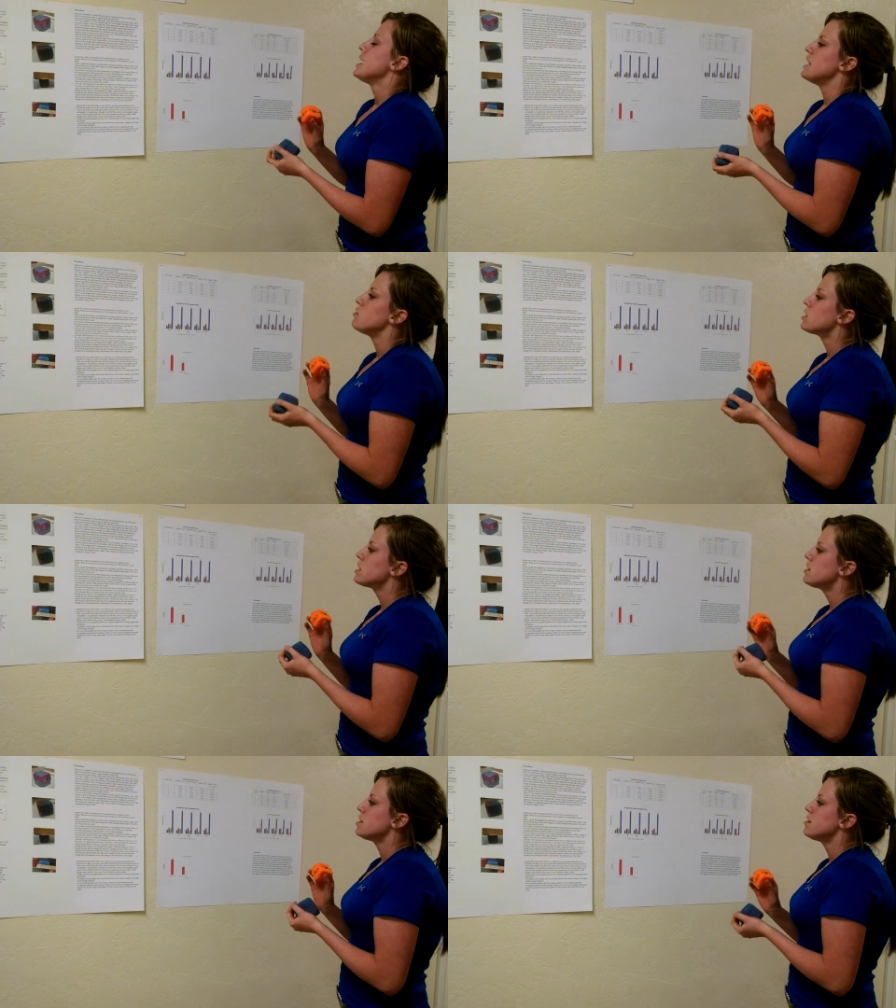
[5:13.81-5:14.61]
In
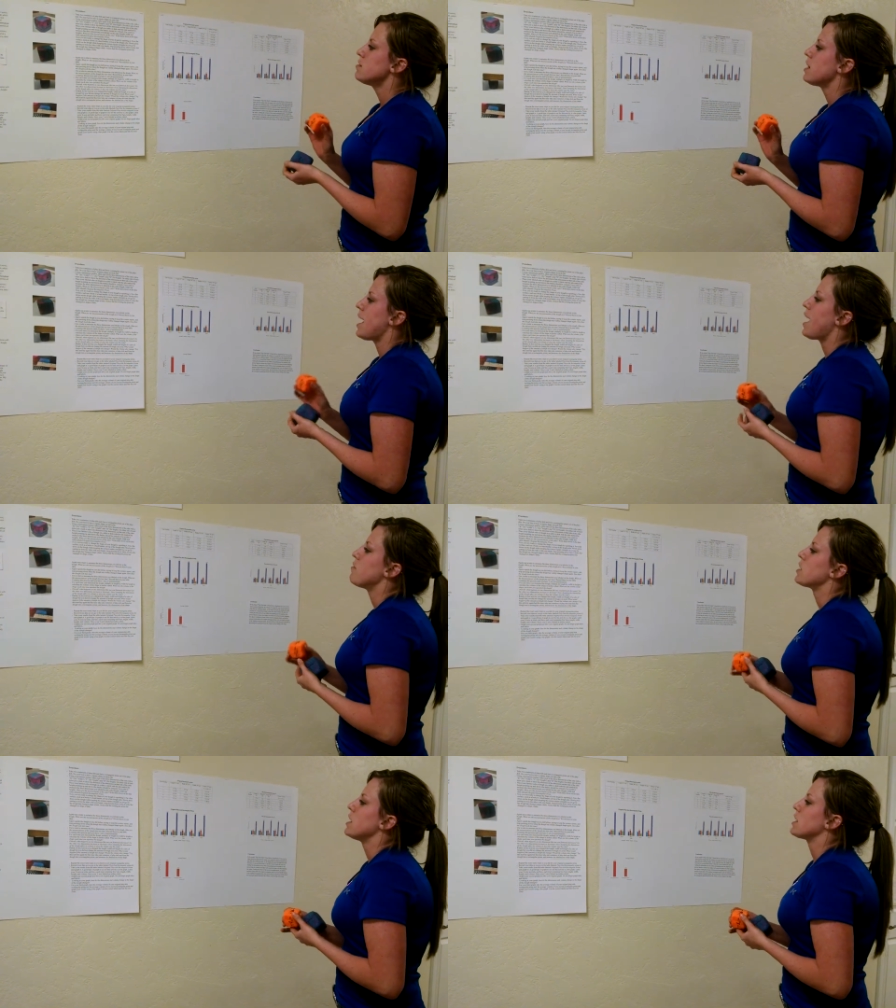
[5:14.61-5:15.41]
order to do
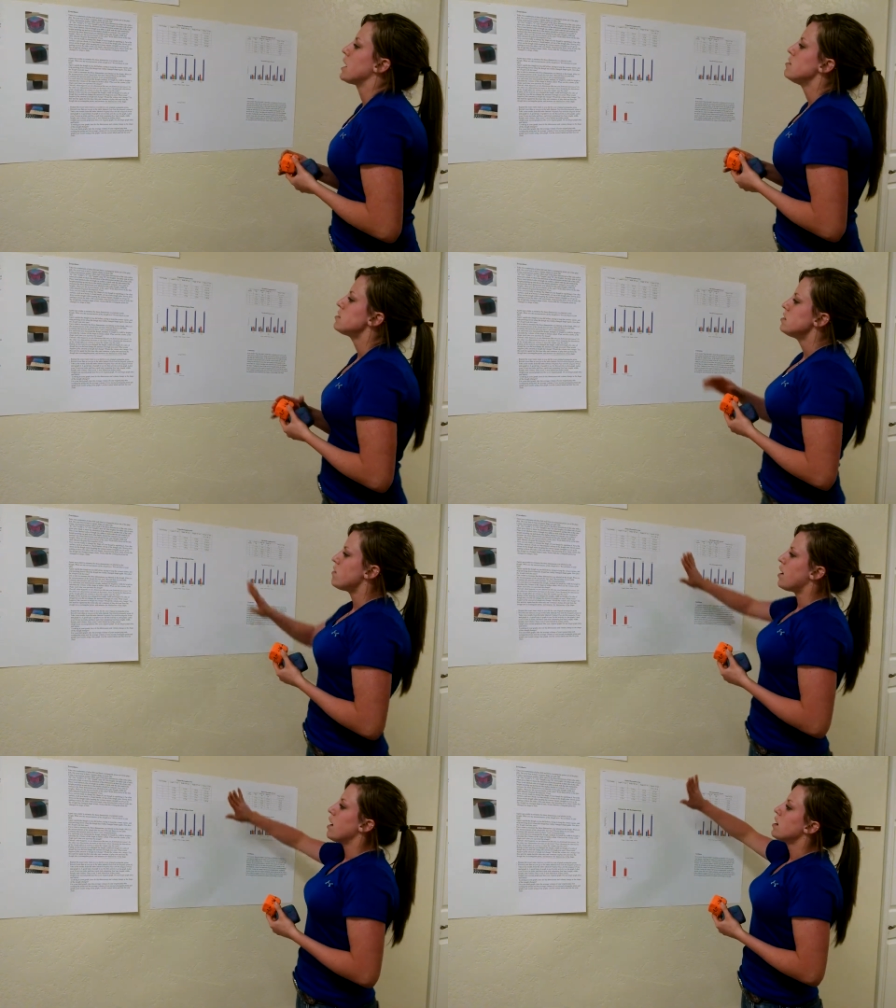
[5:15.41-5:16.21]
that, we're going to go
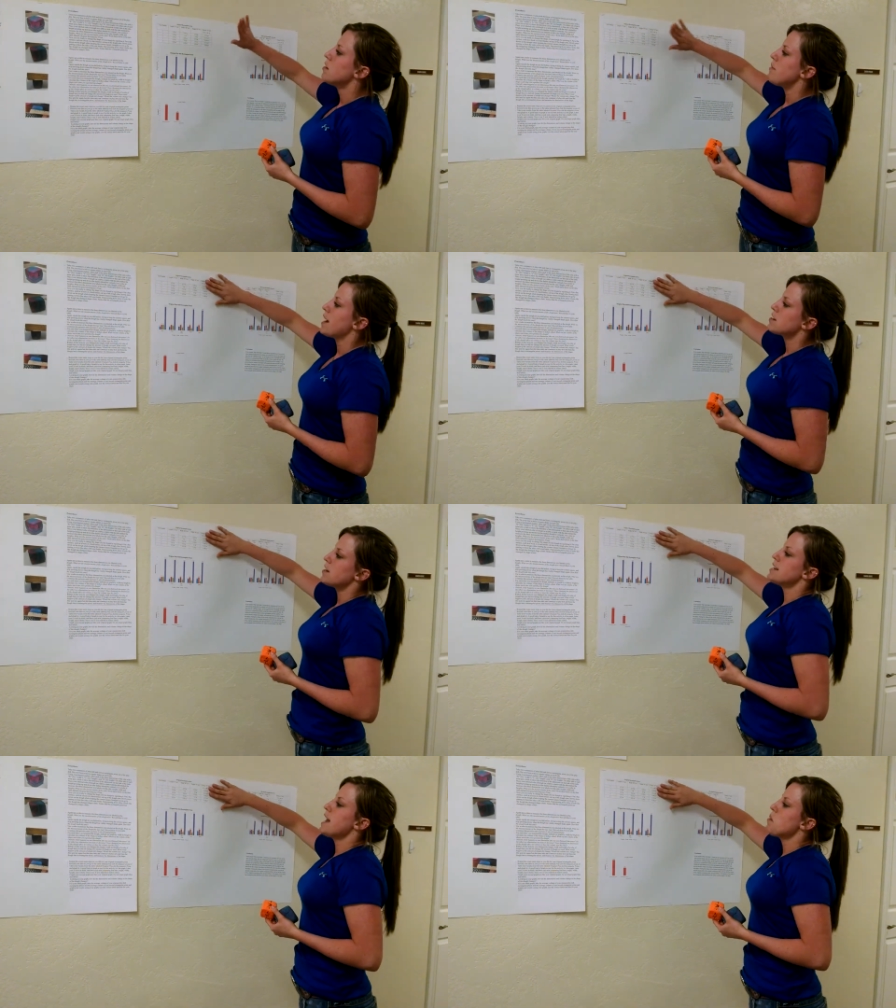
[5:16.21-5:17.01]
back
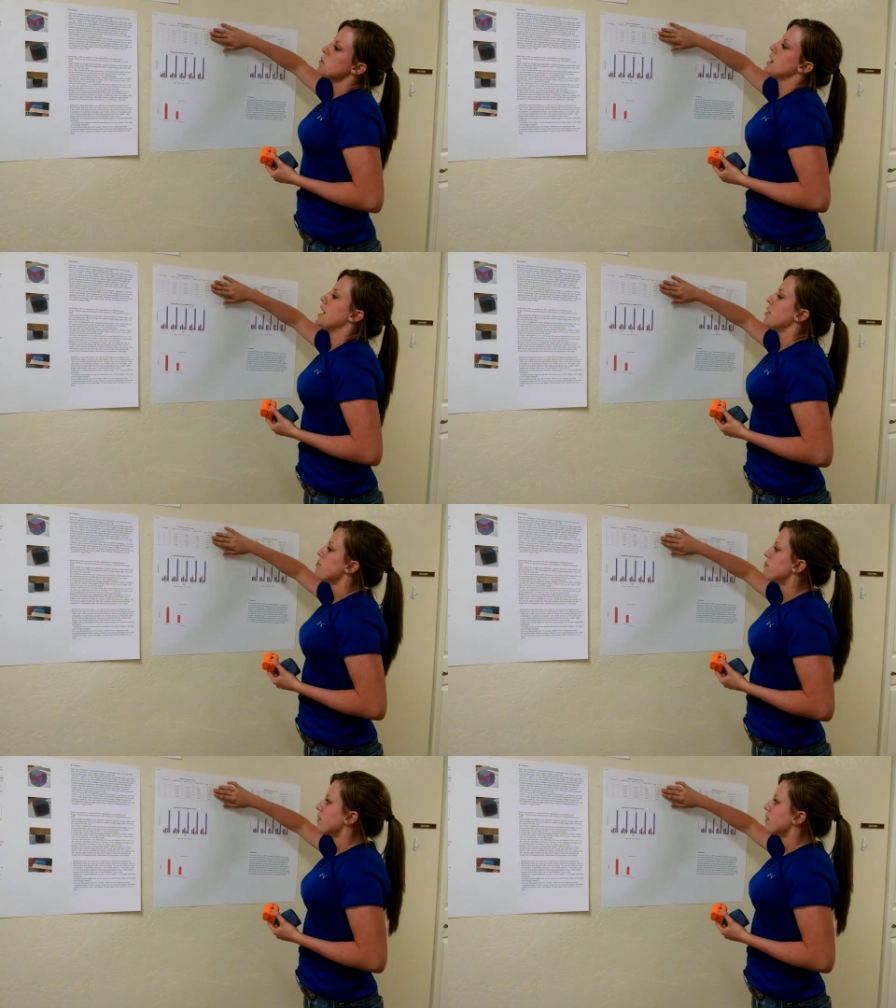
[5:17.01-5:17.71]
to our table here.